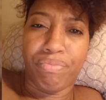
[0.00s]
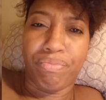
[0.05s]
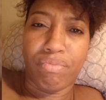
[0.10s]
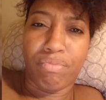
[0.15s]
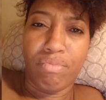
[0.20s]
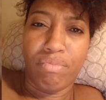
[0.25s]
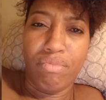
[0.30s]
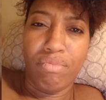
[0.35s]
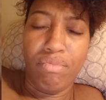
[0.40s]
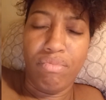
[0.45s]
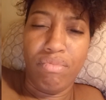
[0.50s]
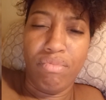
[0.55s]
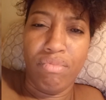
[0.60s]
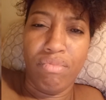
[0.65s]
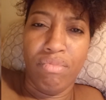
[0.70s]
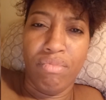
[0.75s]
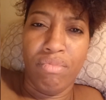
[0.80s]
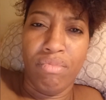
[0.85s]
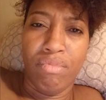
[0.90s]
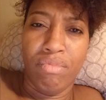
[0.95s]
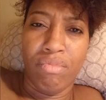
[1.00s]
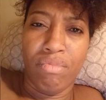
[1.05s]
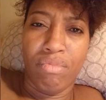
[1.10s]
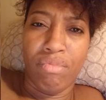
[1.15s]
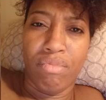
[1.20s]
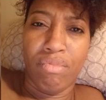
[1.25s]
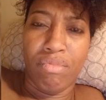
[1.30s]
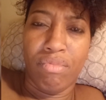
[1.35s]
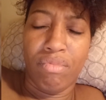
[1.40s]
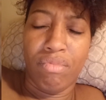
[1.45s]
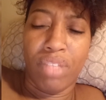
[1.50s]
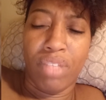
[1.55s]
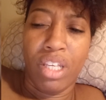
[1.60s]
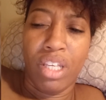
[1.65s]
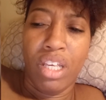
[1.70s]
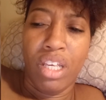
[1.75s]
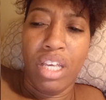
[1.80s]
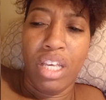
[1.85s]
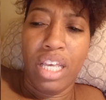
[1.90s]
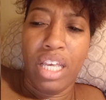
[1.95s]

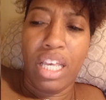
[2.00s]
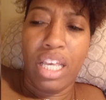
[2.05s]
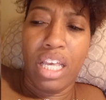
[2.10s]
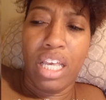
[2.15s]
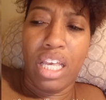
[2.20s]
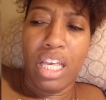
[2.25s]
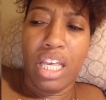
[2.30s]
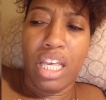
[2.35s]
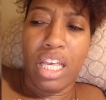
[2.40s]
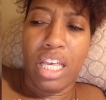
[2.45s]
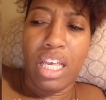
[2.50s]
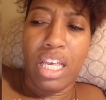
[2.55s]
[no speech]